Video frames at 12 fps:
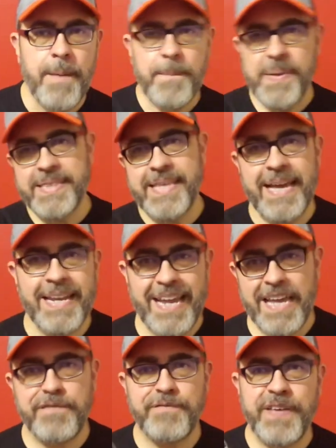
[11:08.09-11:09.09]
But then
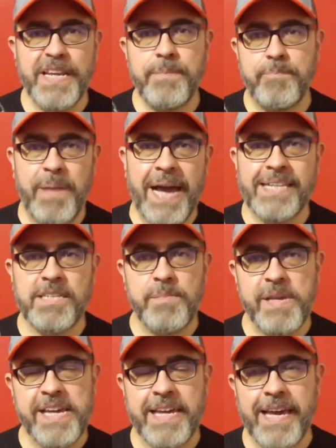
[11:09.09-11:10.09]
it fed it back to
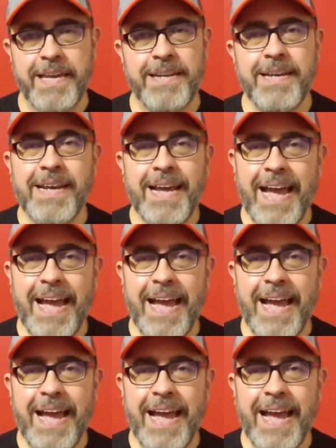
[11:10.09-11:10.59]
me again,